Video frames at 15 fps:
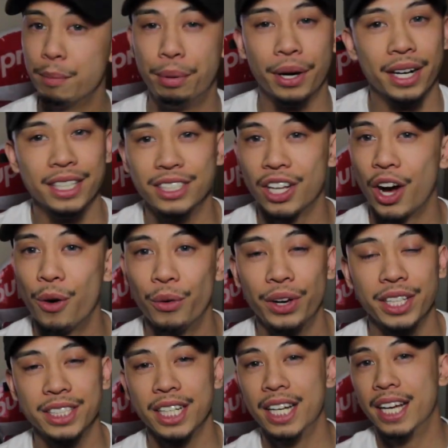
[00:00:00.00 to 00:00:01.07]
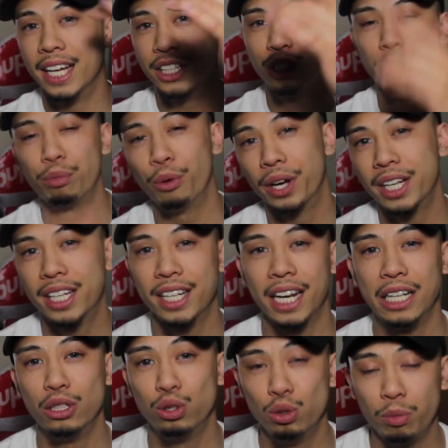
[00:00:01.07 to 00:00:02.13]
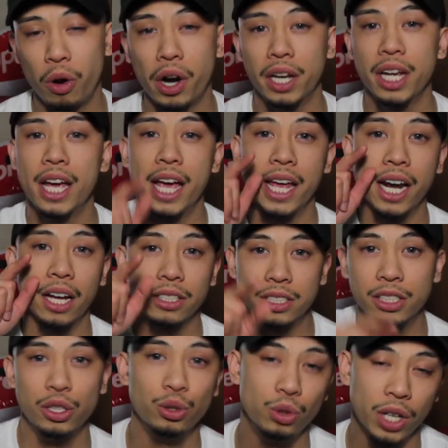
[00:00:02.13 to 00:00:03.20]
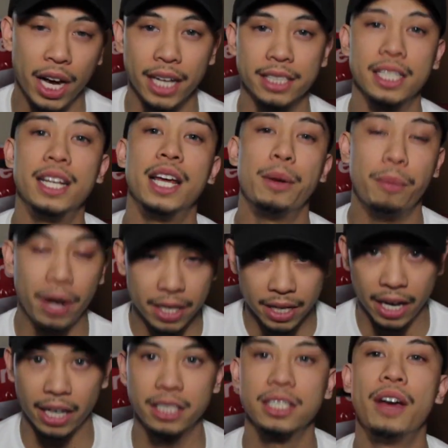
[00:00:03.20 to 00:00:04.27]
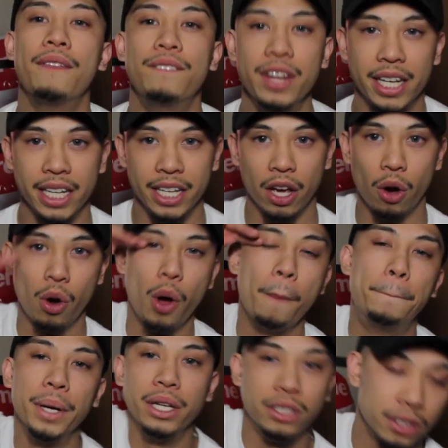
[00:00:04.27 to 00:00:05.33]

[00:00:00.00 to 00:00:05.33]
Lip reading: But as always, it's your boy Kinain Lumark, and I'll see you guys in my next video. Peace.